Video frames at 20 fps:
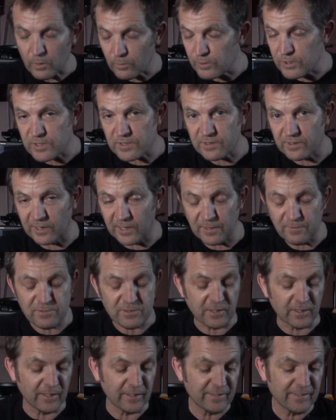which is the love
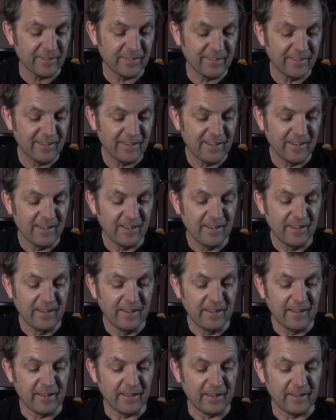song.
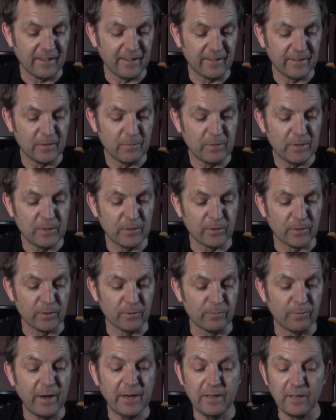Uh, then we go
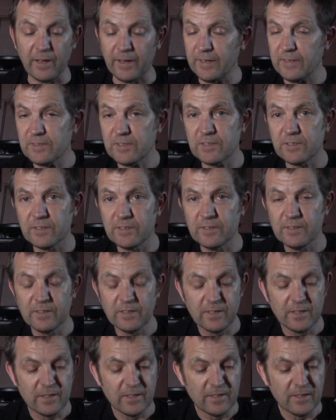to Red Light,
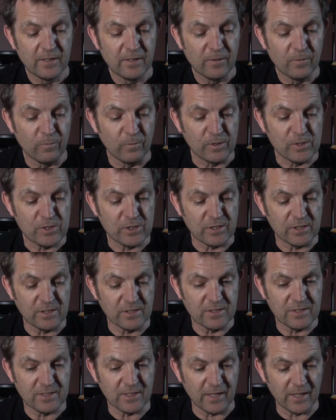which
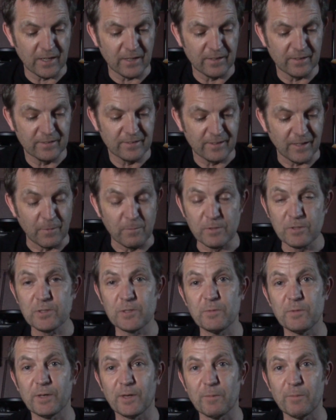is, uh, I'm
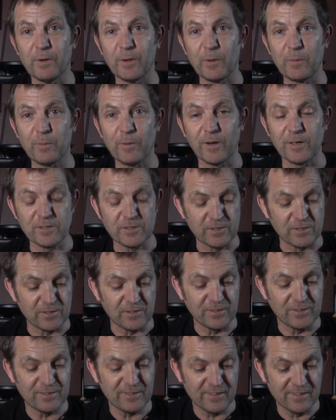assuming, about a
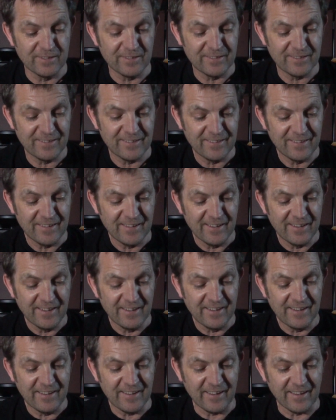prostitute.
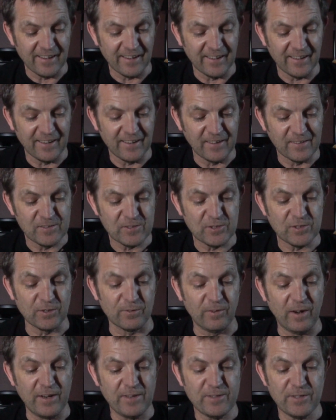Uh,
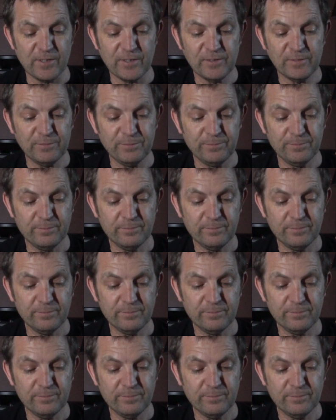Surrender.